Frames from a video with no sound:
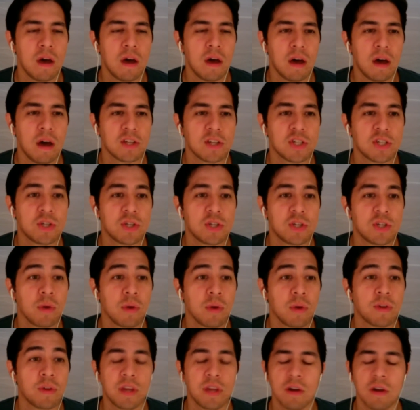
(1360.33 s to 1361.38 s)
showing
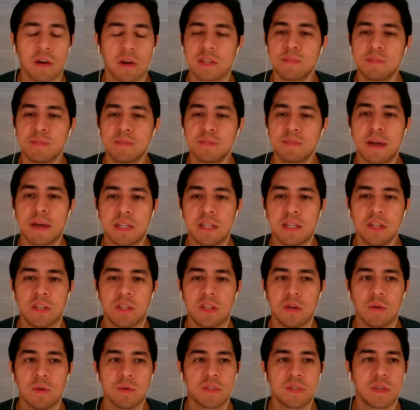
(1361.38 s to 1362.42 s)
what they're expected to
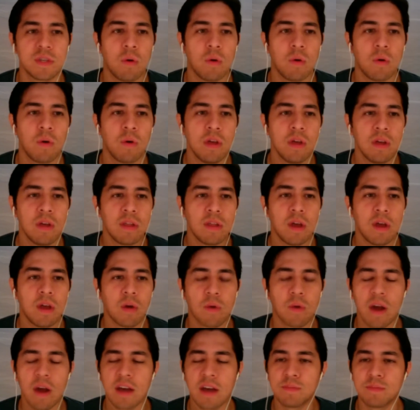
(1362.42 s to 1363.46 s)
do. So
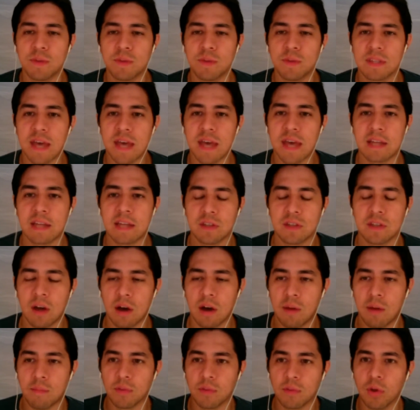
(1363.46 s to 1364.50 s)
Aurasma's that
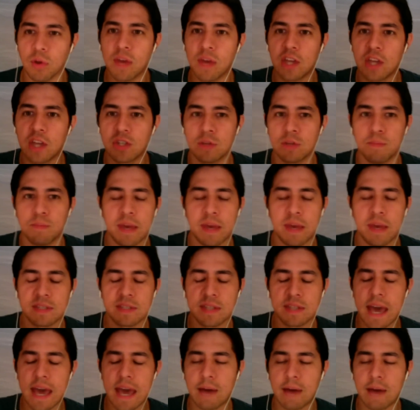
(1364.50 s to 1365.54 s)
location-based
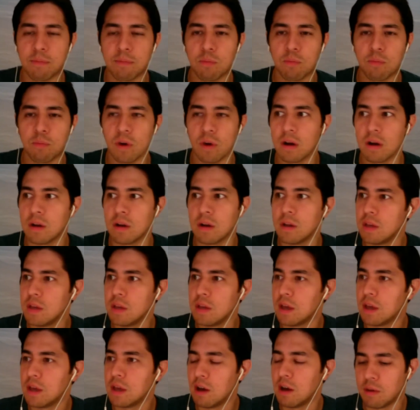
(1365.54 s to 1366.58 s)
app where
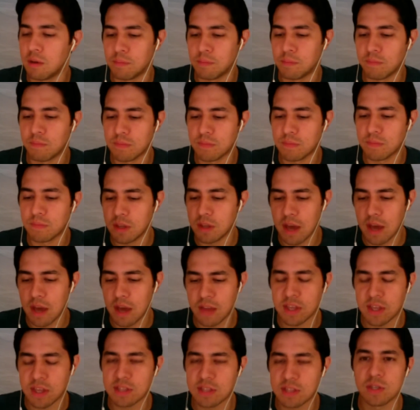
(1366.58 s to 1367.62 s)
I
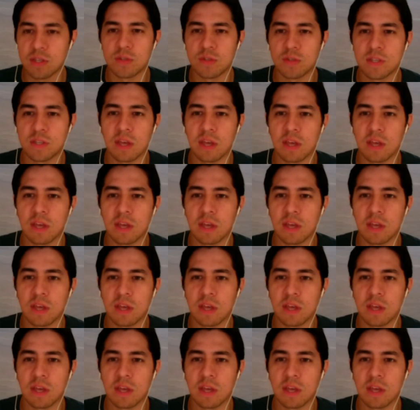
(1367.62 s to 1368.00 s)
think it's using like